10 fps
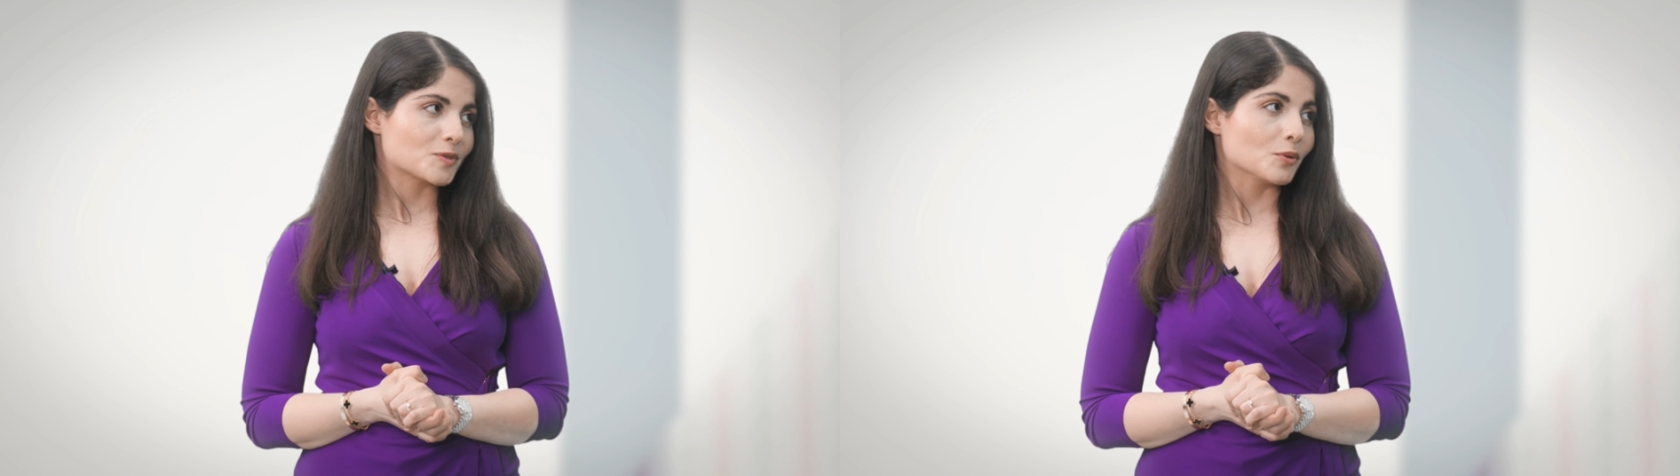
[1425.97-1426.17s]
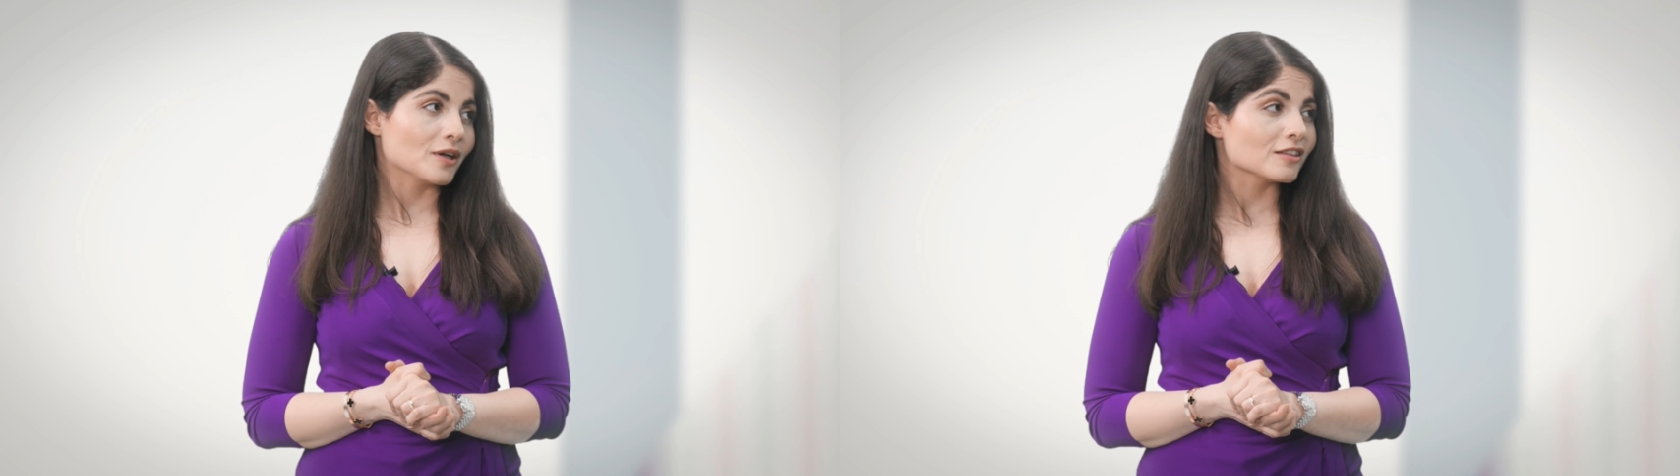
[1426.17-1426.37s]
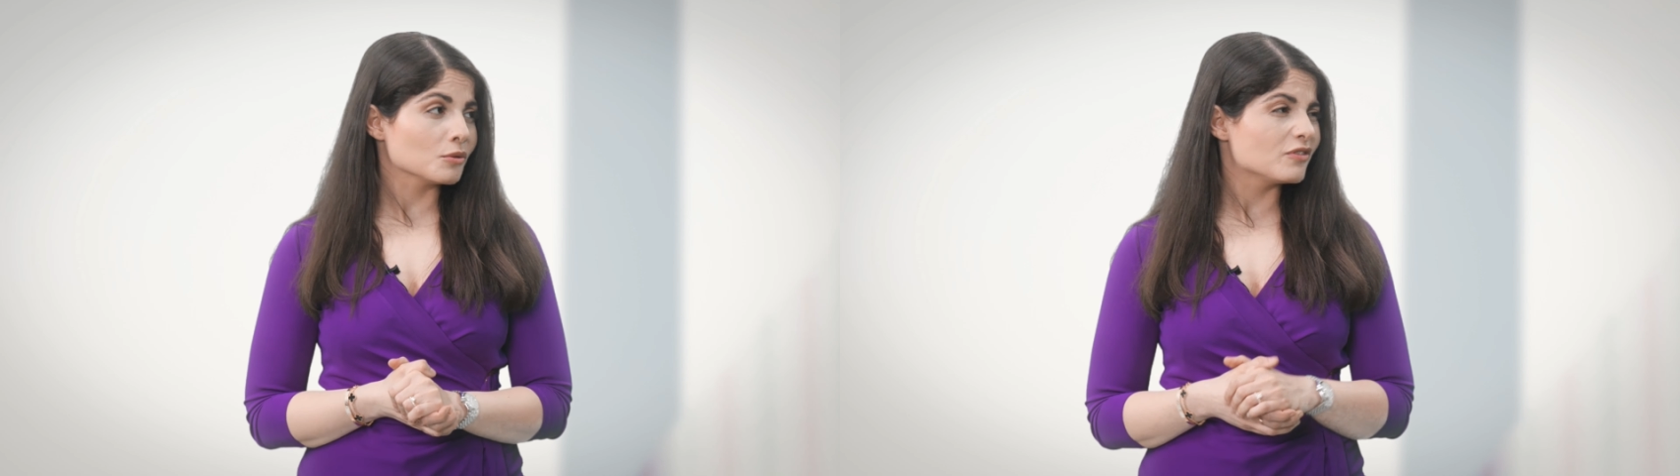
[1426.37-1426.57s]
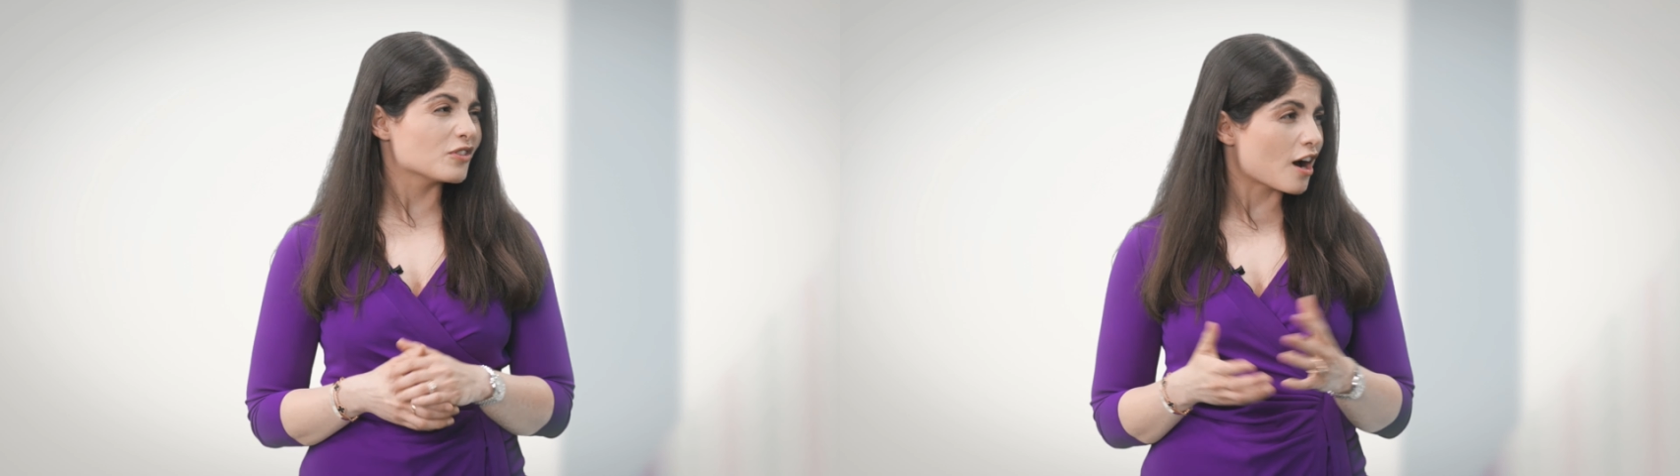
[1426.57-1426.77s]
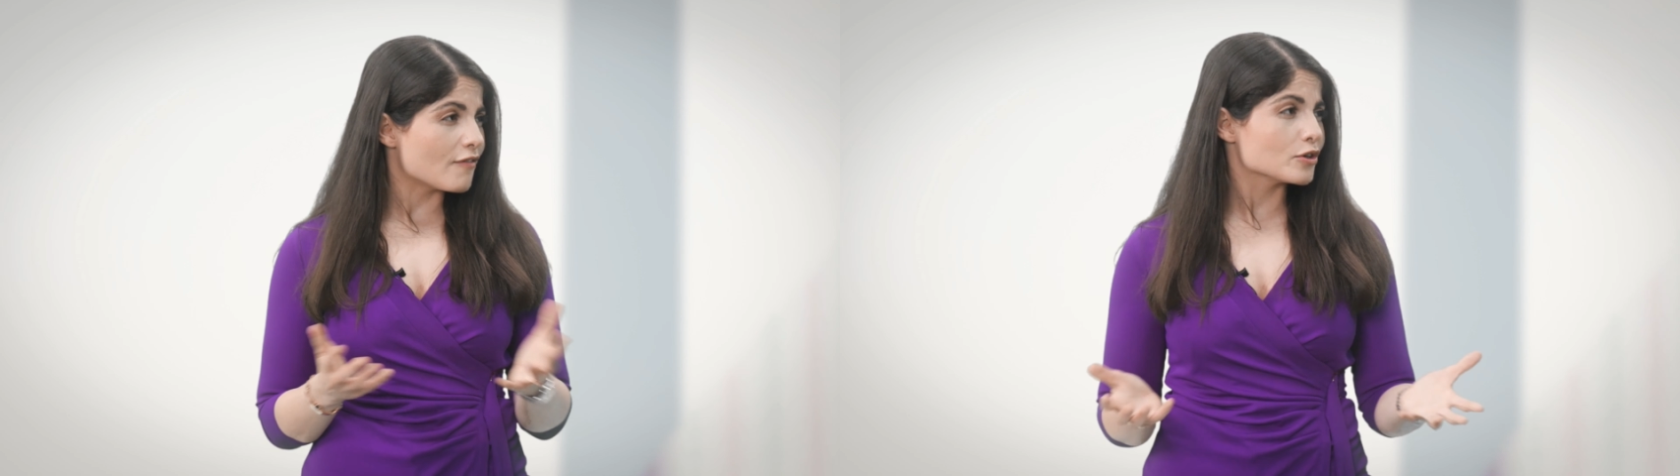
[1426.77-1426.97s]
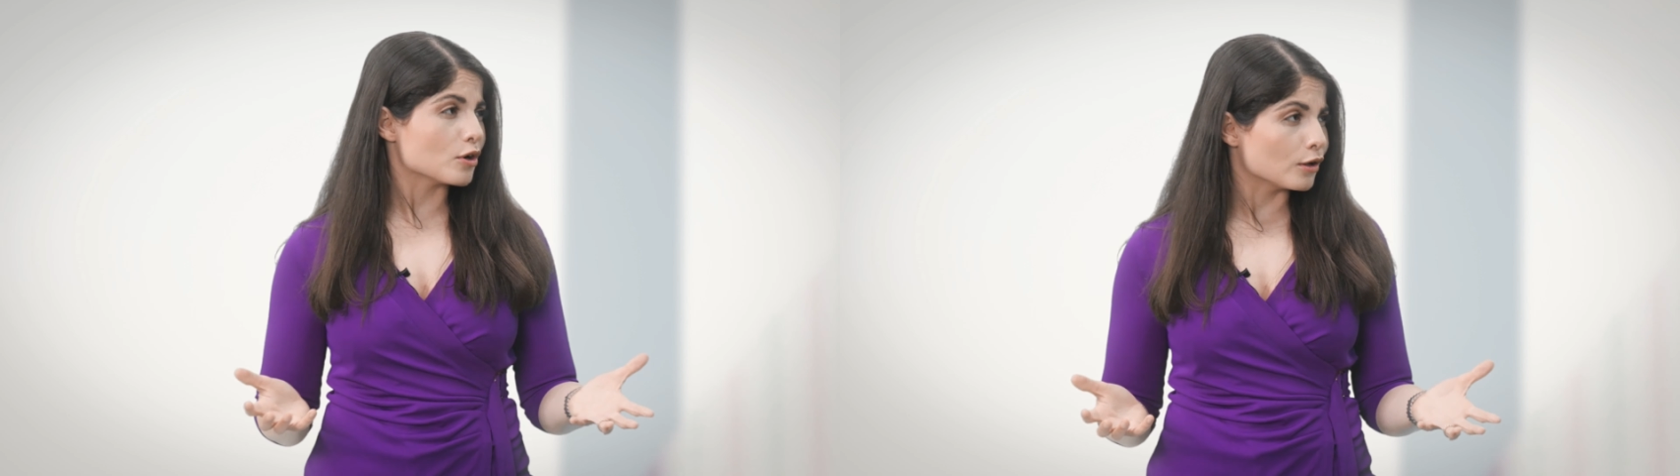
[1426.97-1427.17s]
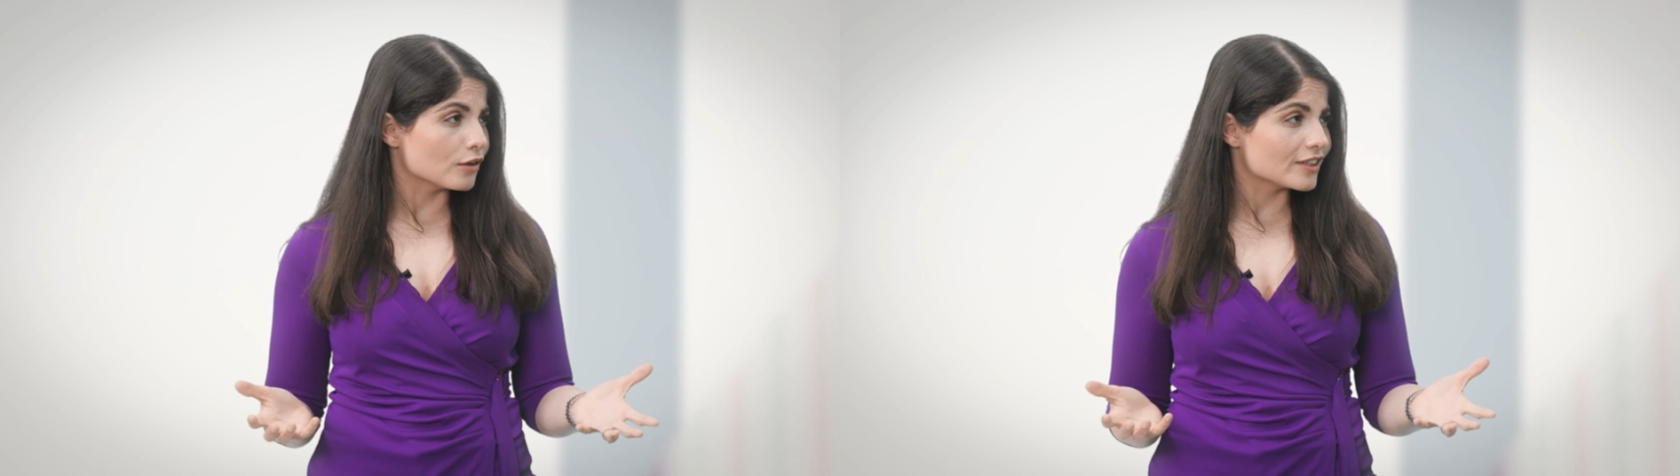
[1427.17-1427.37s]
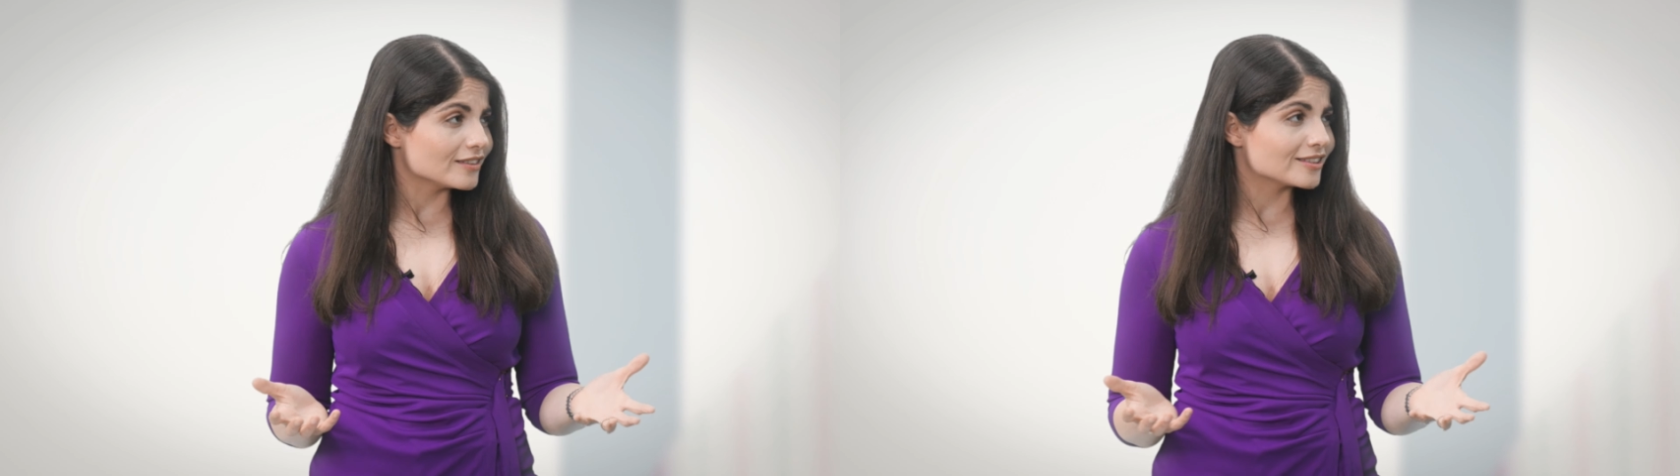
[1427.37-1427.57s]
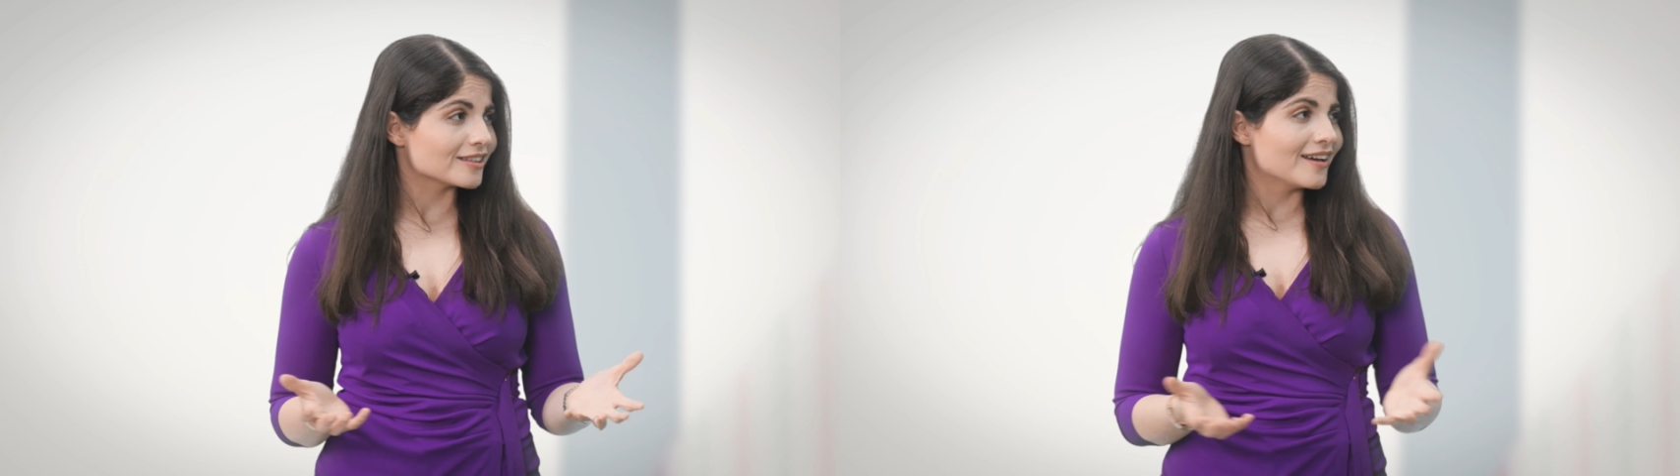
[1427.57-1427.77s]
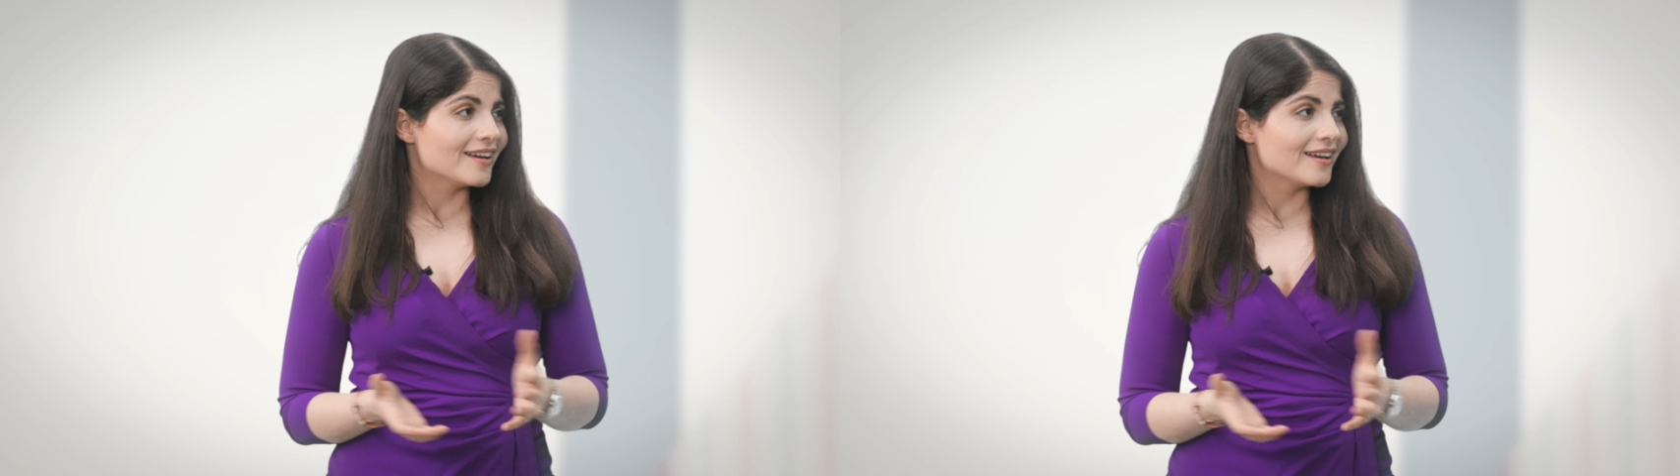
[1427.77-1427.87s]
So I think we've covered all of it.